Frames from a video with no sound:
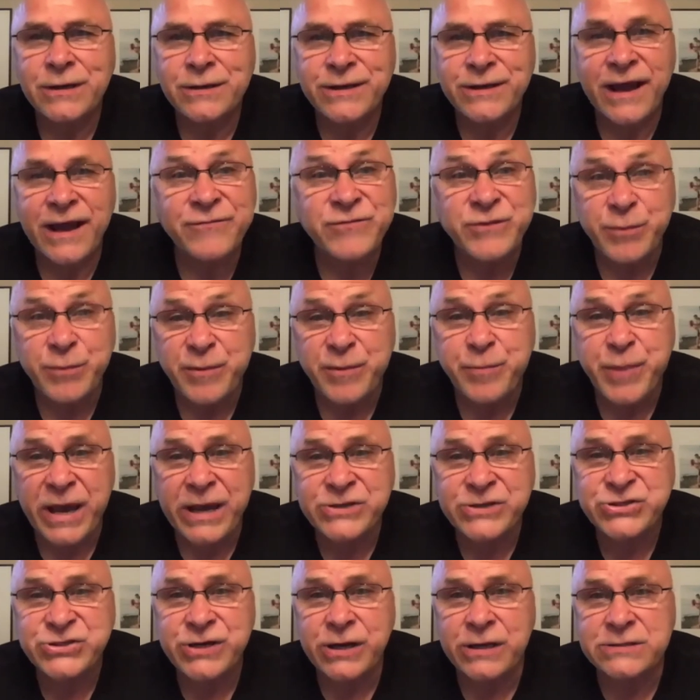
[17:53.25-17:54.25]
You have to be
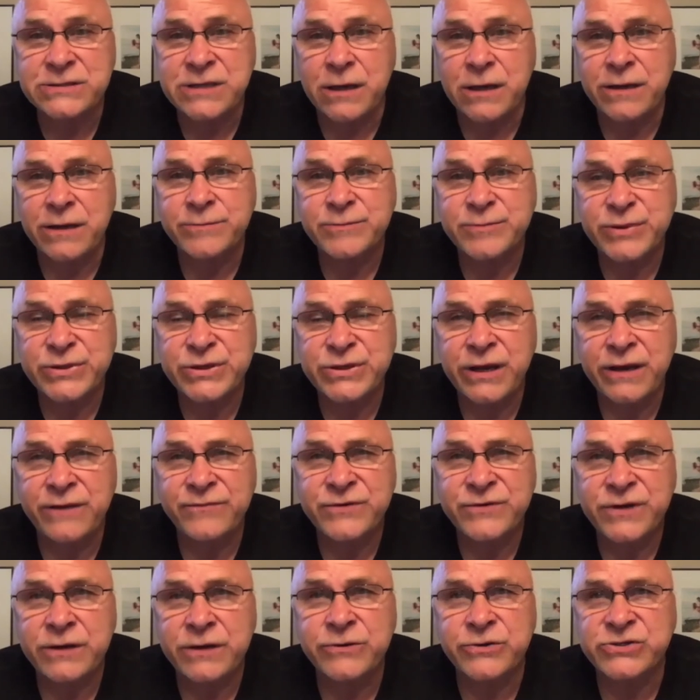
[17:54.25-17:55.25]
patient at times, but you
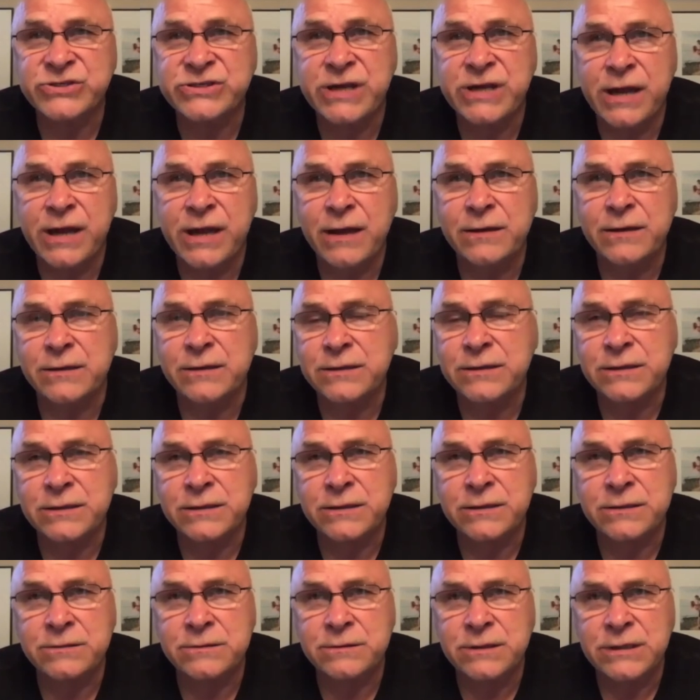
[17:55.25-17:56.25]
have to understand
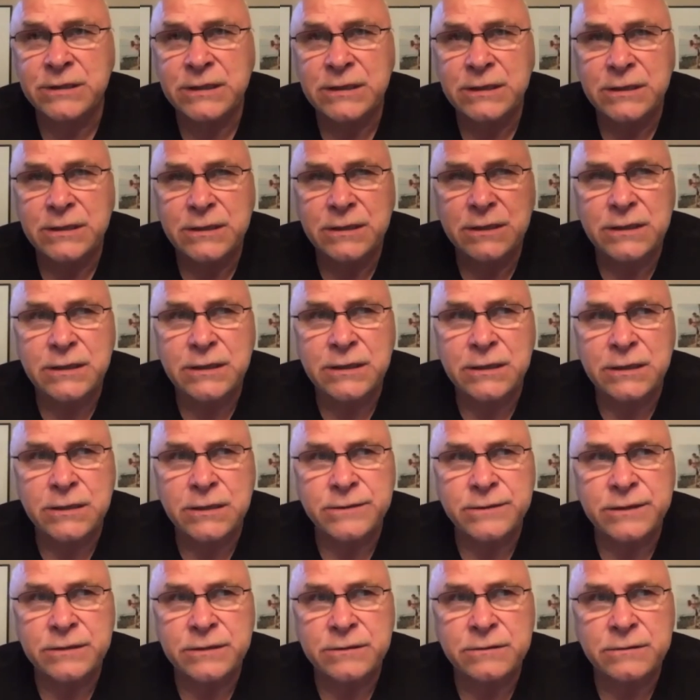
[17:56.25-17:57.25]
that
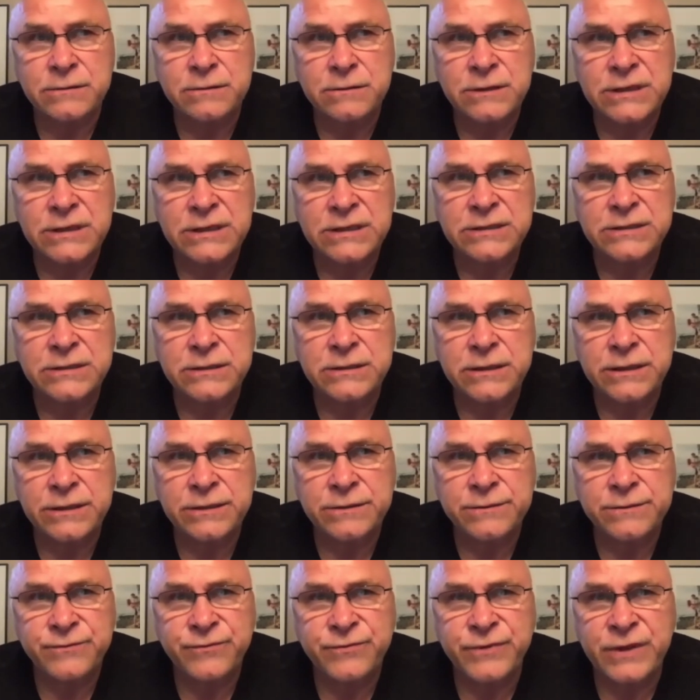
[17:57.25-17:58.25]
he
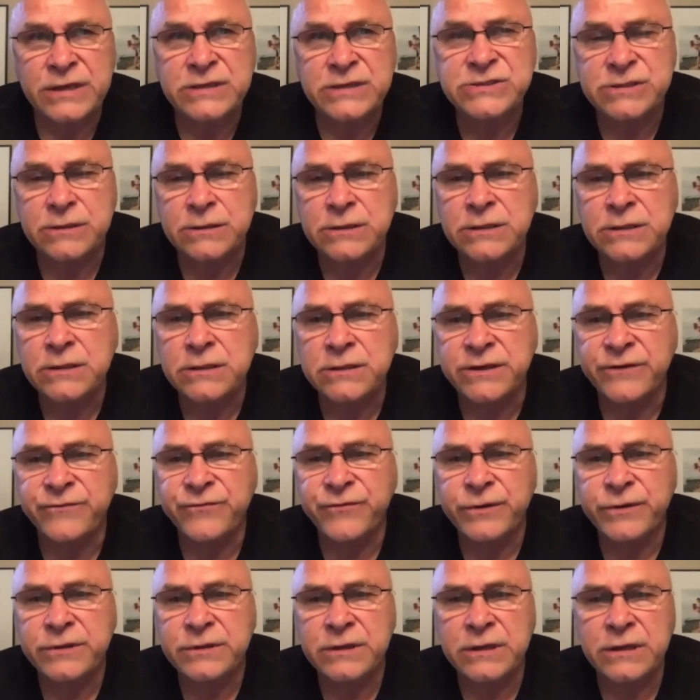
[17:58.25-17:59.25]
thinks a little
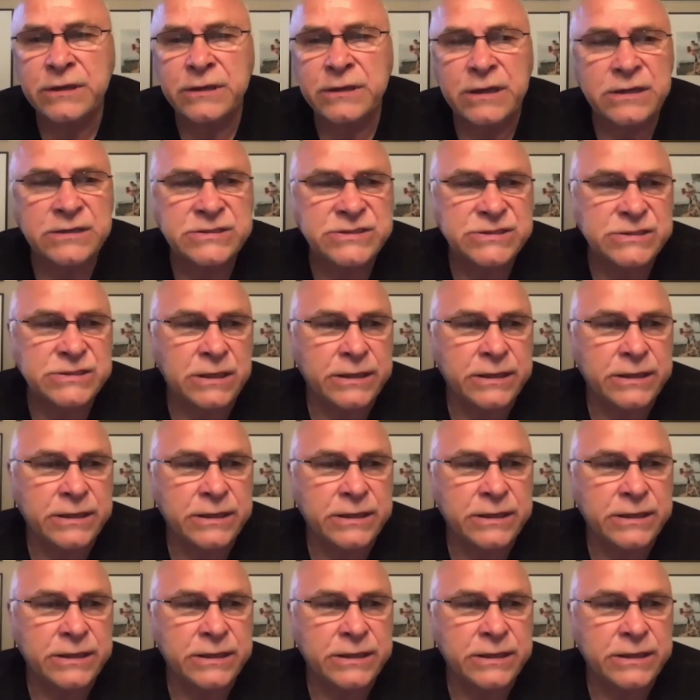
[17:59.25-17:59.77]
different than us.